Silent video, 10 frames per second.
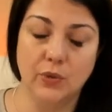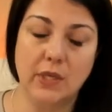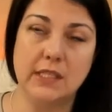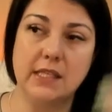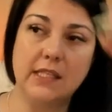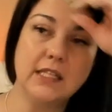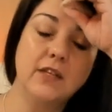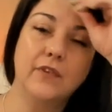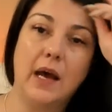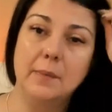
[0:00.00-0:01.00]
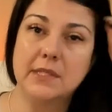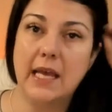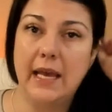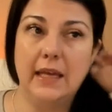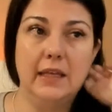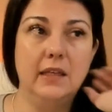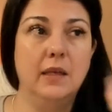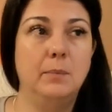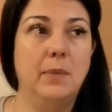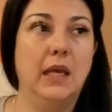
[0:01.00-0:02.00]
Because the Six of Cups can
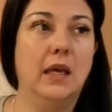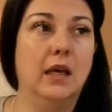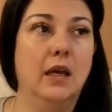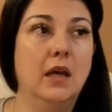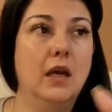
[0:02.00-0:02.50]
be